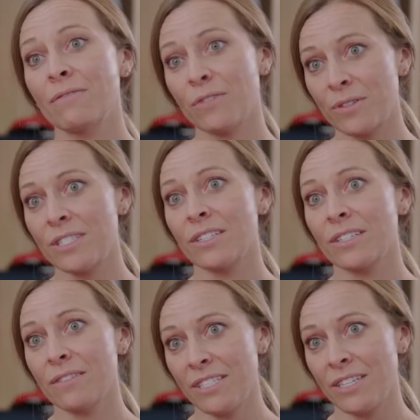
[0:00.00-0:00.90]
first year
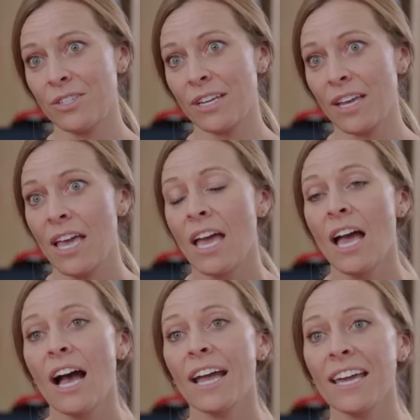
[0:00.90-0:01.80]
of teaching,
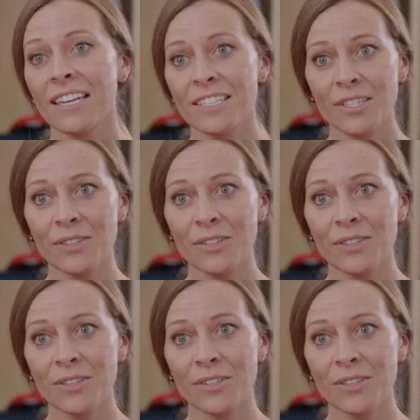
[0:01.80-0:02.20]
I headed to